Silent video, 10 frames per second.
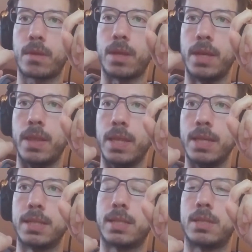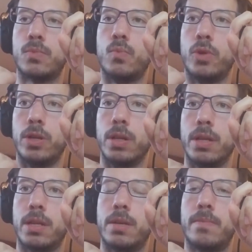in this
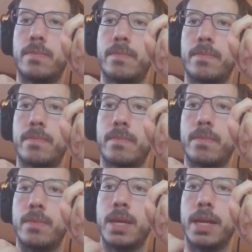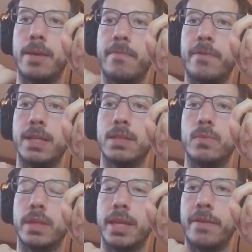world that I'm faced
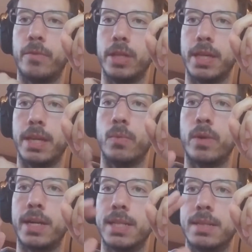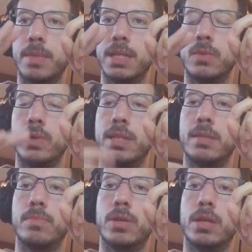with every day? Where is my sweet
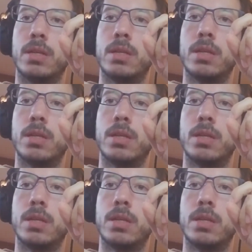spot?